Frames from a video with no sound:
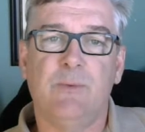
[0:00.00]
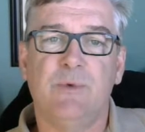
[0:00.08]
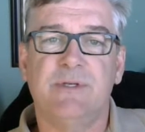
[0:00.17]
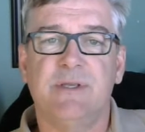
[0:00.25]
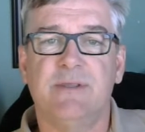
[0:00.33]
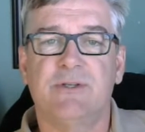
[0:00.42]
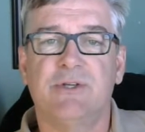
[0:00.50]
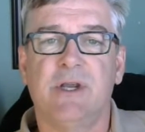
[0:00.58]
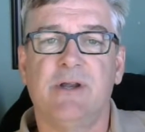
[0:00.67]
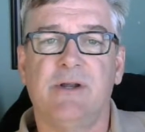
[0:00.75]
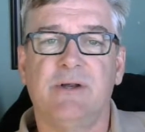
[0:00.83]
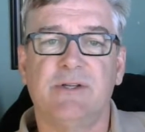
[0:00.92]
we see the
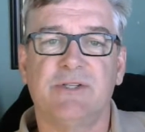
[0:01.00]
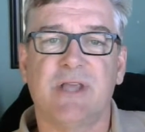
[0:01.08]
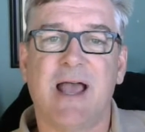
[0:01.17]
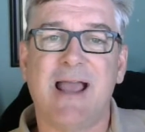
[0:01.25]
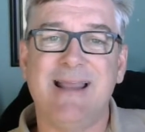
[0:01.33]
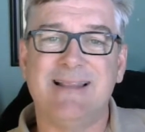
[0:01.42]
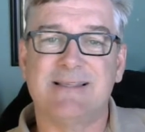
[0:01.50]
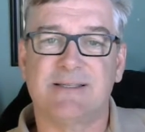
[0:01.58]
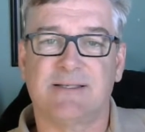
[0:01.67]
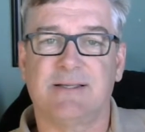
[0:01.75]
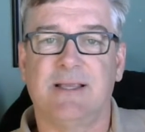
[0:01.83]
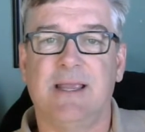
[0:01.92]

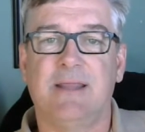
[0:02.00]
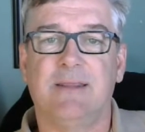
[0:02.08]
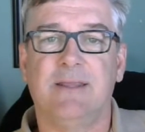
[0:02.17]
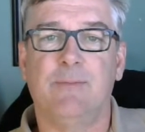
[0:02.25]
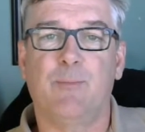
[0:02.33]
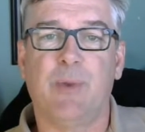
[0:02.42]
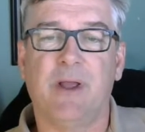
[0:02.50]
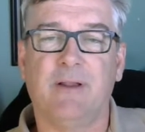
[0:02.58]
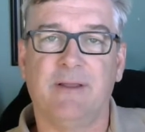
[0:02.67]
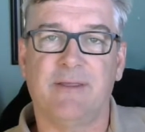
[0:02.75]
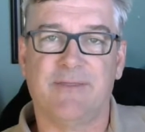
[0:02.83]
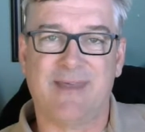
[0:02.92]
Cherethites and the
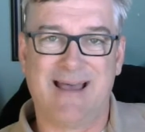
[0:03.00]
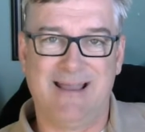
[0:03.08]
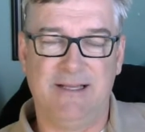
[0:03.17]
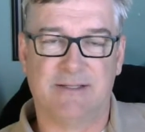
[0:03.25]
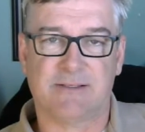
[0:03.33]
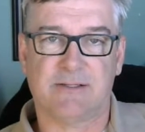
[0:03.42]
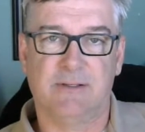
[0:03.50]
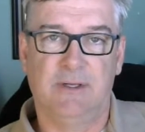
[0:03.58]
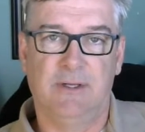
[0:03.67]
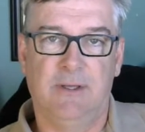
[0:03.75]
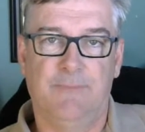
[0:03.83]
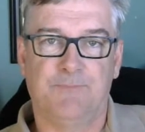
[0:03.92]
Pelethites,
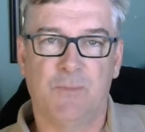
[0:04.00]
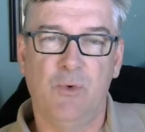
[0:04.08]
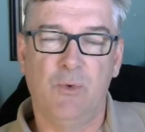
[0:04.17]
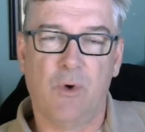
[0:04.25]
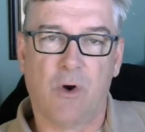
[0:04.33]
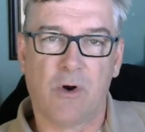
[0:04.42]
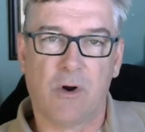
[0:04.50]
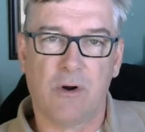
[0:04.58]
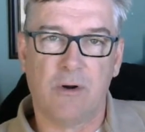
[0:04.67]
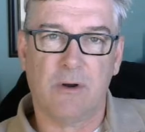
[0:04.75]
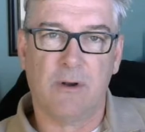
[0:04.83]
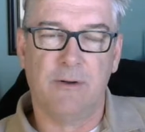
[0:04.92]
who
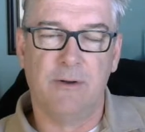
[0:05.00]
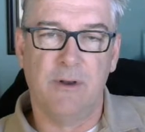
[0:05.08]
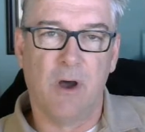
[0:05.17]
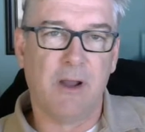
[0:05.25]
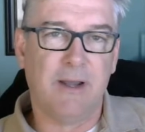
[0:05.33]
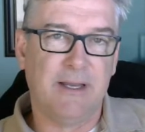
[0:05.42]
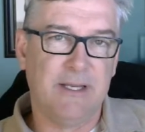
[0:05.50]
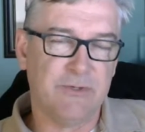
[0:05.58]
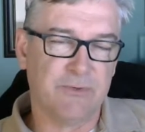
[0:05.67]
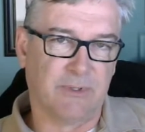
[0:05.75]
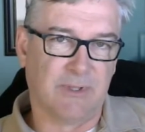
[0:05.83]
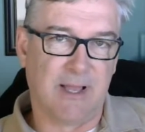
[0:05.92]
are not
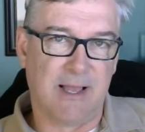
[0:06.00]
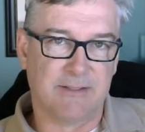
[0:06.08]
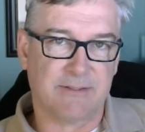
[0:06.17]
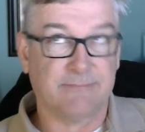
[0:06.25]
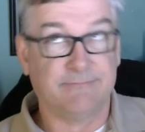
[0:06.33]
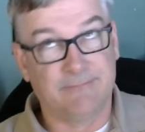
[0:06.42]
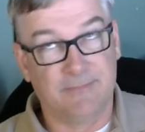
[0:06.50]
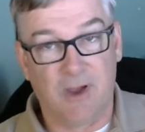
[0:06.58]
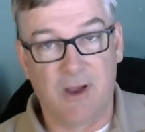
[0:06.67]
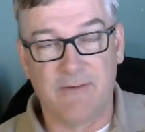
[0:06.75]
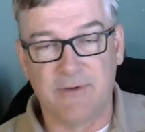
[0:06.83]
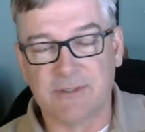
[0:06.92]
Israelites,
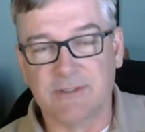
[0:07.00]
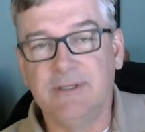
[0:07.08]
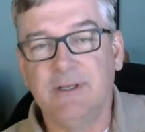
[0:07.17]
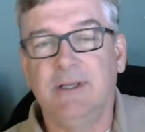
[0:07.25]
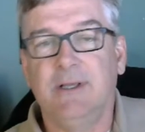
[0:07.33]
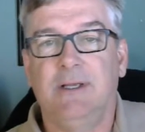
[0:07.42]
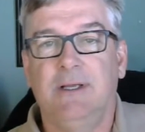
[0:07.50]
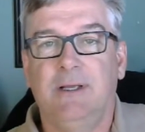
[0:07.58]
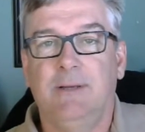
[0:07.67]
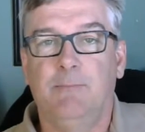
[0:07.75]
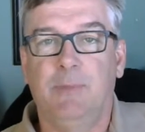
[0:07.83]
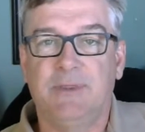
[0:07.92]
obviously,
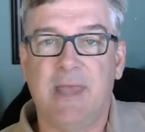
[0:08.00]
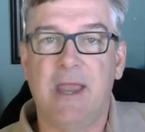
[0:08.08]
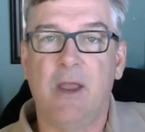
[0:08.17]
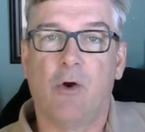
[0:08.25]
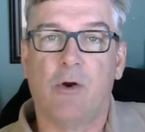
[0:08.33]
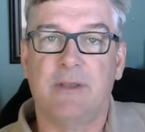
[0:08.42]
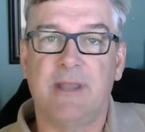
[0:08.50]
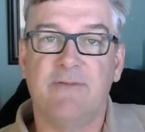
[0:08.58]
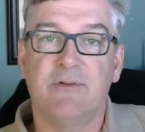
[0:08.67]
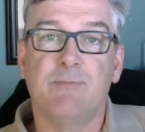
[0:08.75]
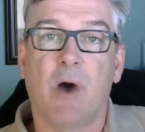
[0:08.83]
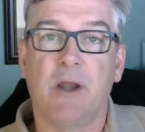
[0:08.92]
but they are
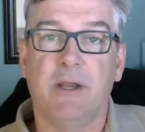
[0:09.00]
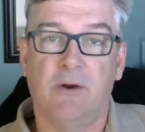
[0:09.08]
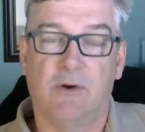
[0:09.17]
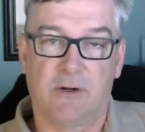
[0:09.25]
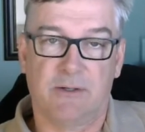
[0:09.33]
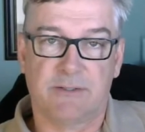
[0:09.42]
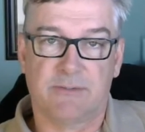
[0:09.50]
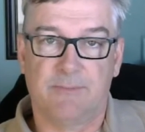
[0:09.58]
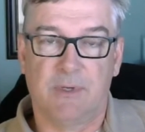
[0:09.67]
David's bodyguards.